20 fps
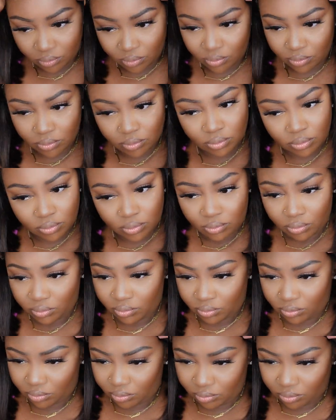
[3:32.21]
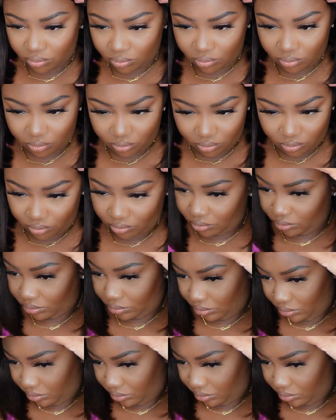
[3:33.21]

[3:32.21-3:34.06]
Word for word: I want it to be super